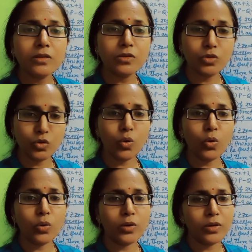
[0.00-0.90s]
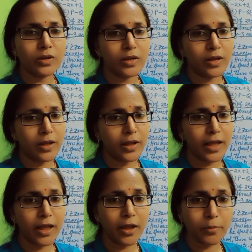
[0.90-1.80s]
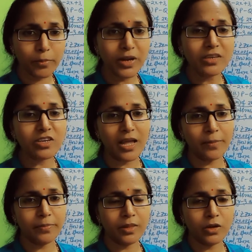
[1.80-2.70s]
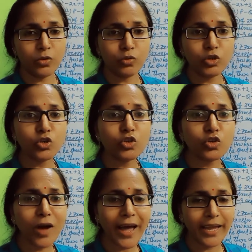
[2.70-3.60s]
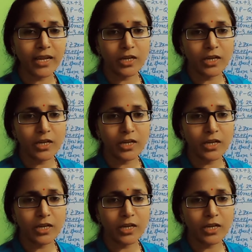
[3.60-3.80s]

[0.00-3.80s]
So every time we should try